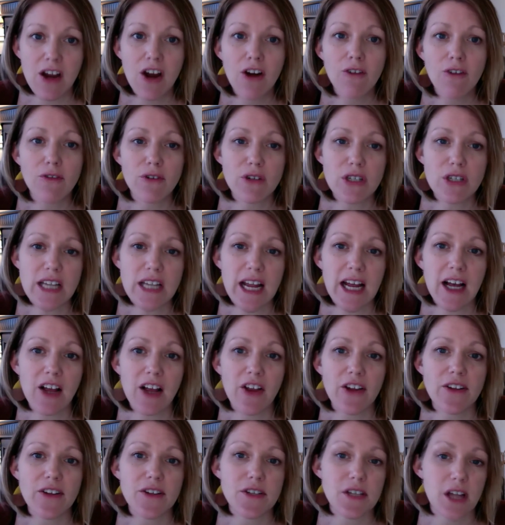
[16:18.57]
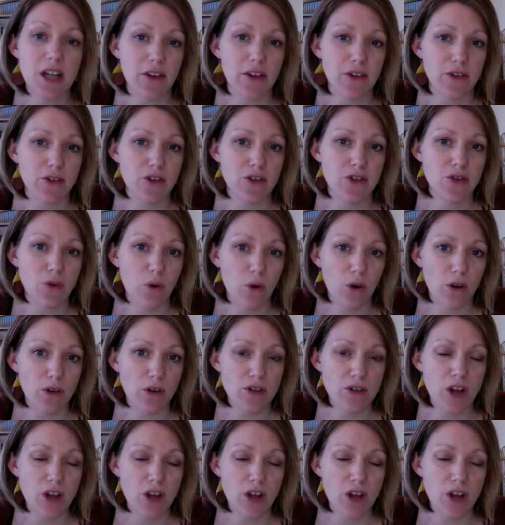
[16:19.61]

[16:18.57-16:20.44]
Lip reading: for sale in southern stores,